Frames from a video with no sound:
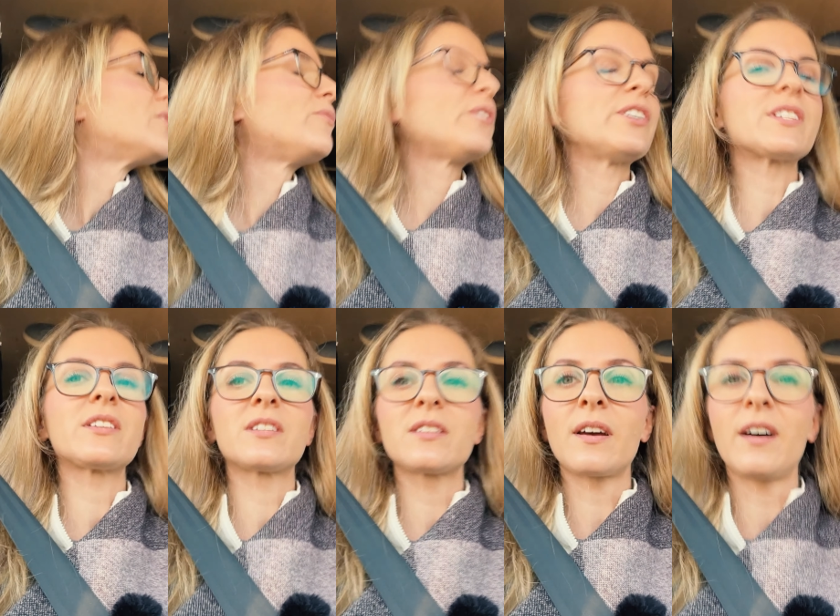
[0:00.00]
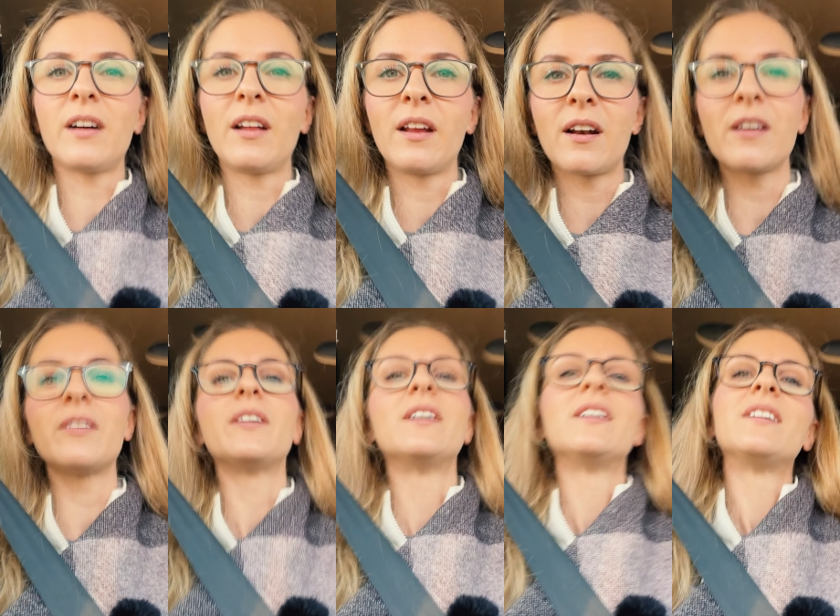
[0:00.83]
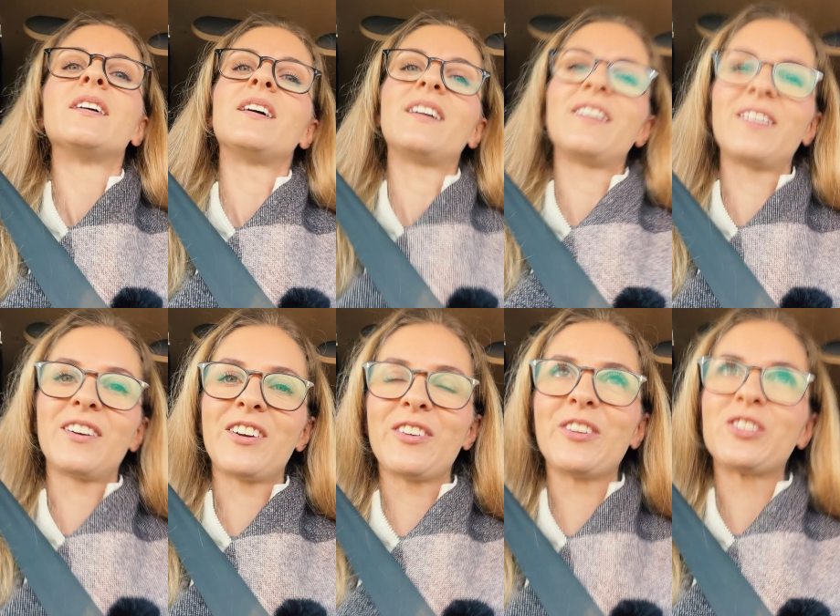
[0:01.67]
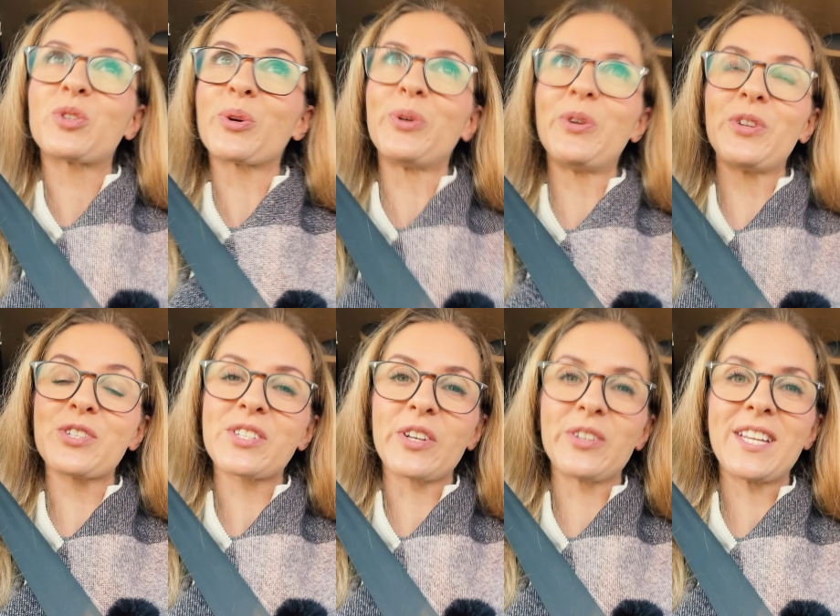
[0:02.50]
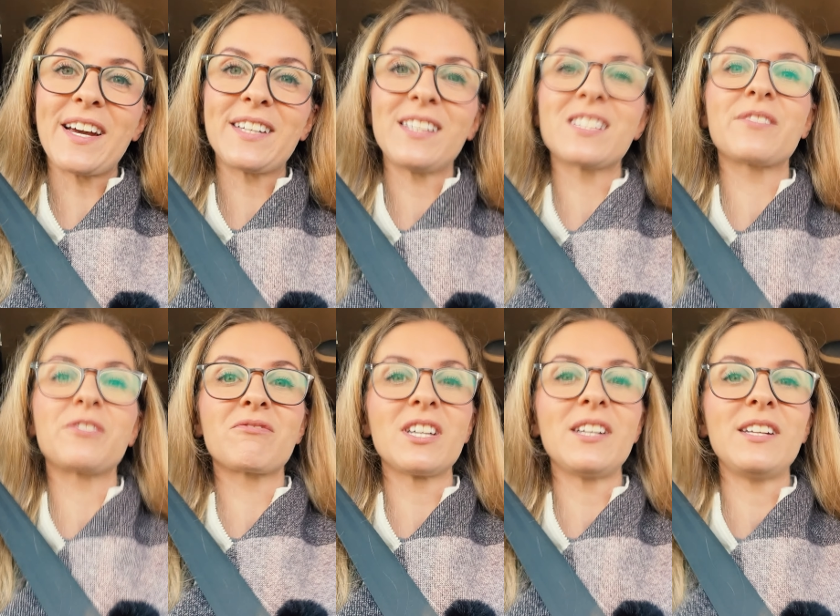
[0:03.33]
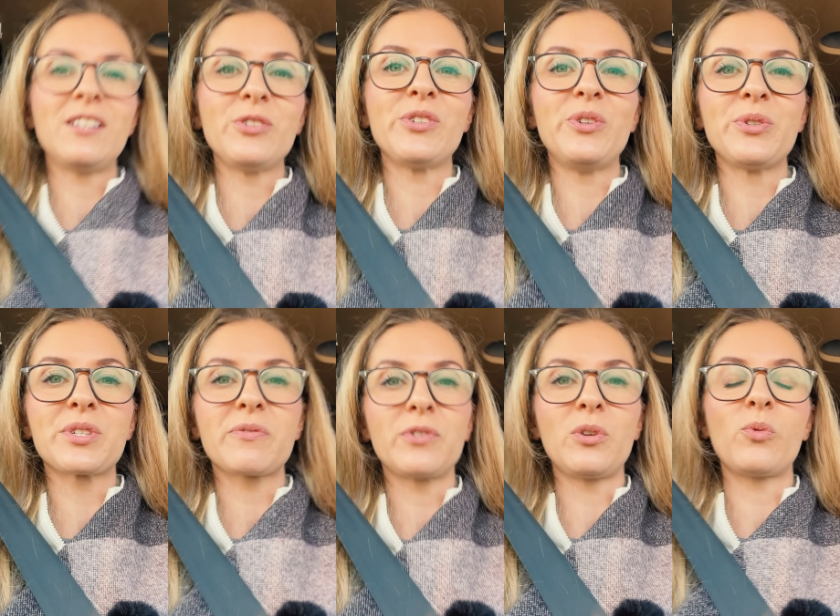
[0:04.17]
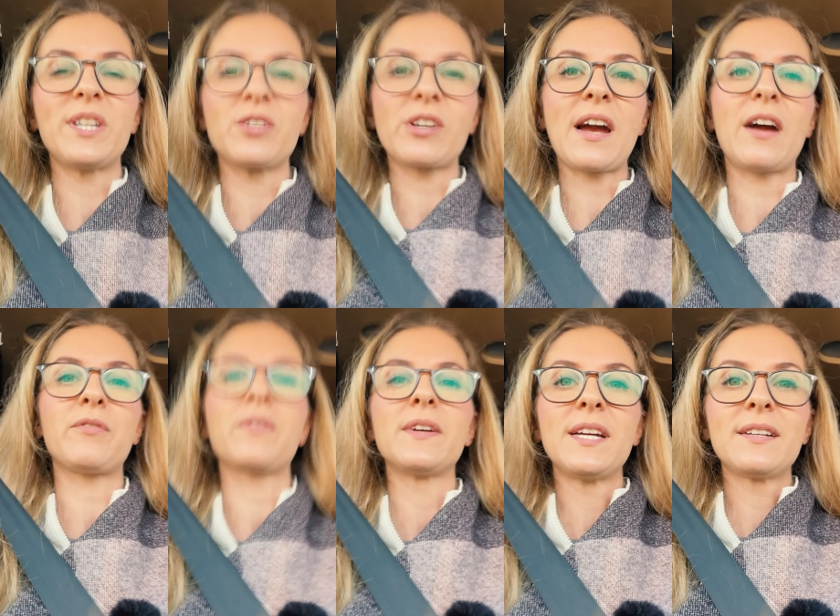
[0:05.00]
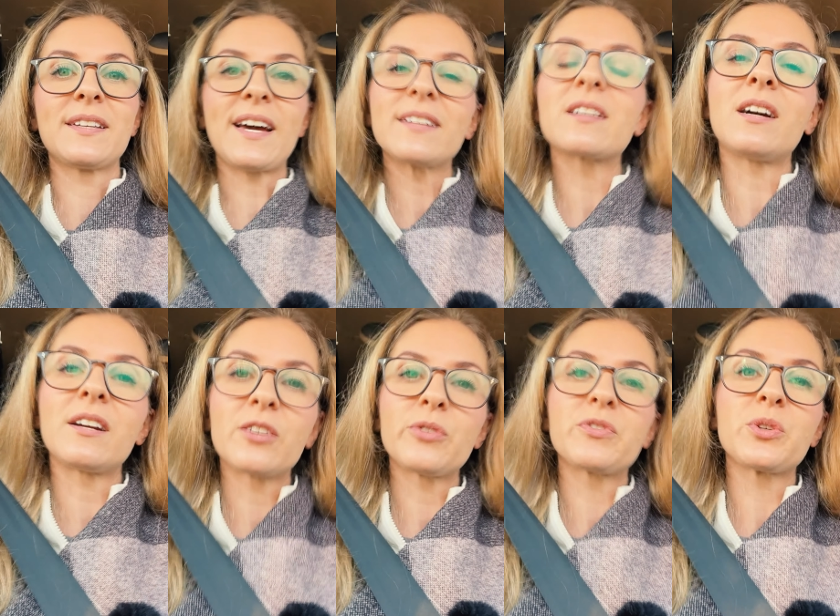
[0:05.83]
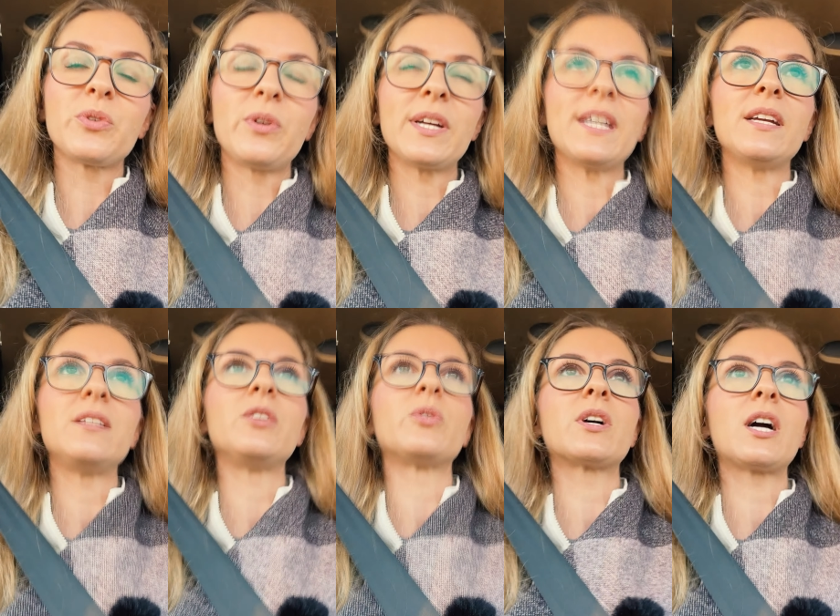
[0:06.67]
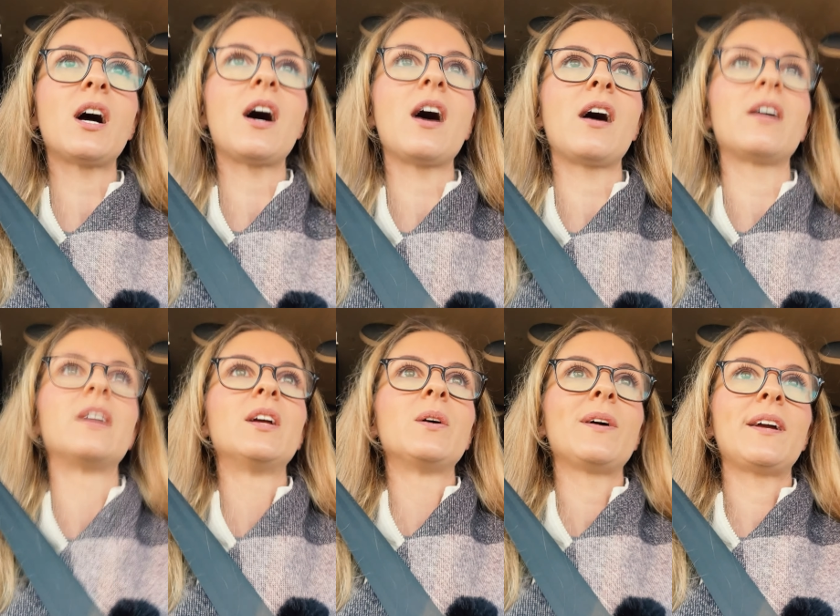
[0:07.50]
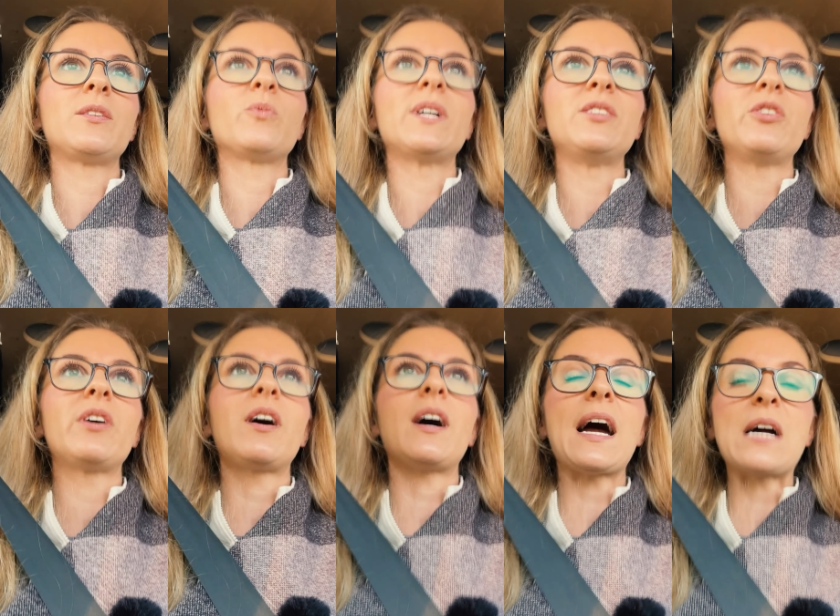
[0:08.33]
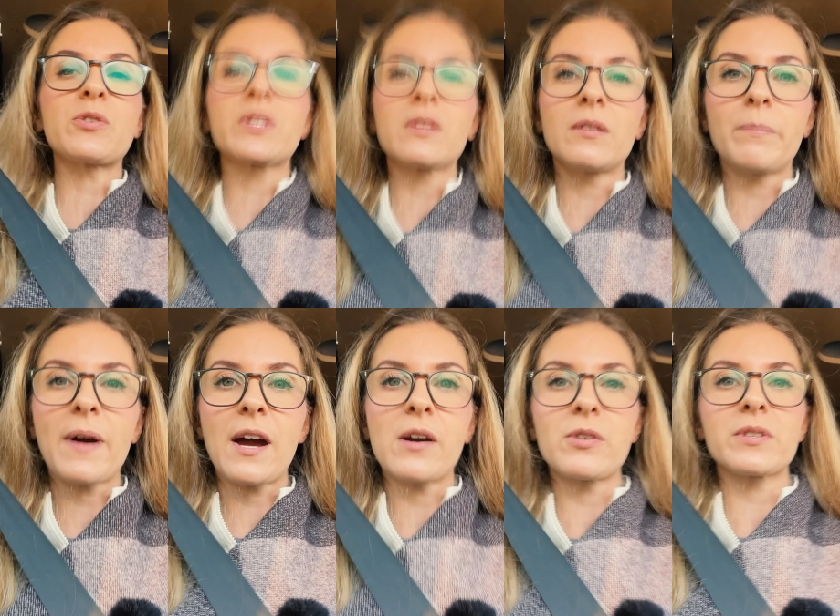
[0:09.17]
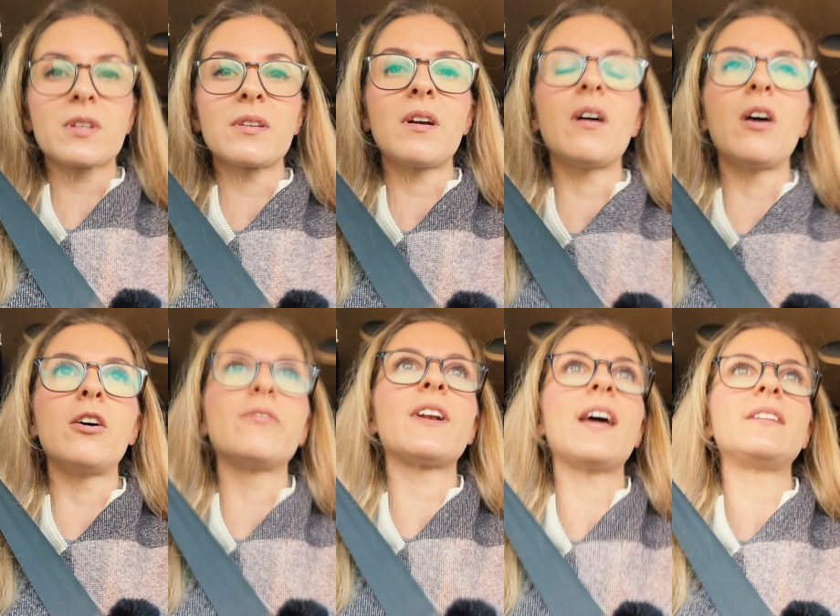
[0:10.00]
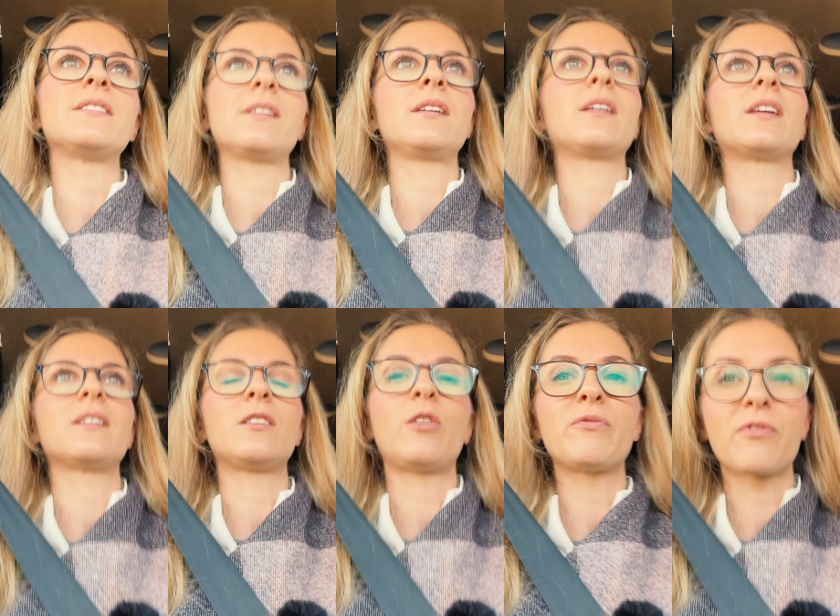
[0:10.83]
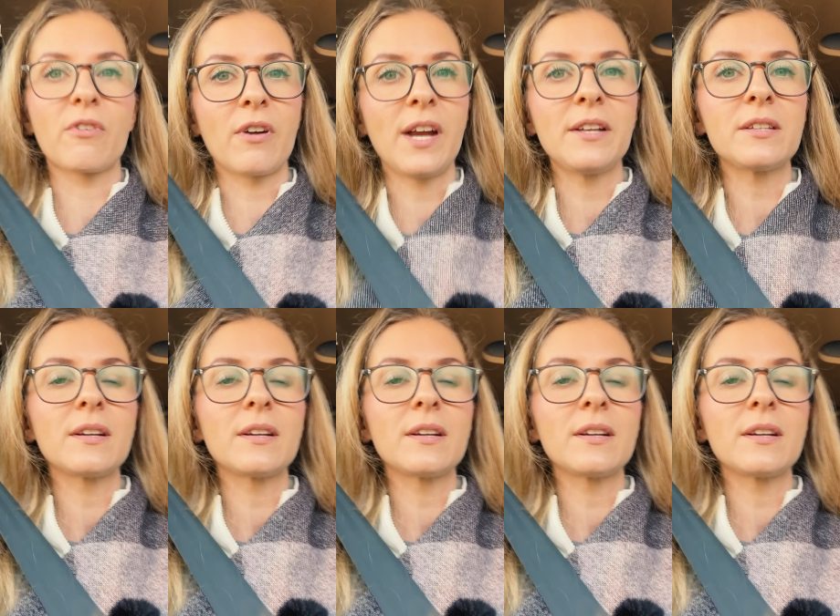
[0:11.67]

Versatile uh, tool, so that is really useful when you have that kind of tool in your car and when you are out and about, uh, landing and off-grid.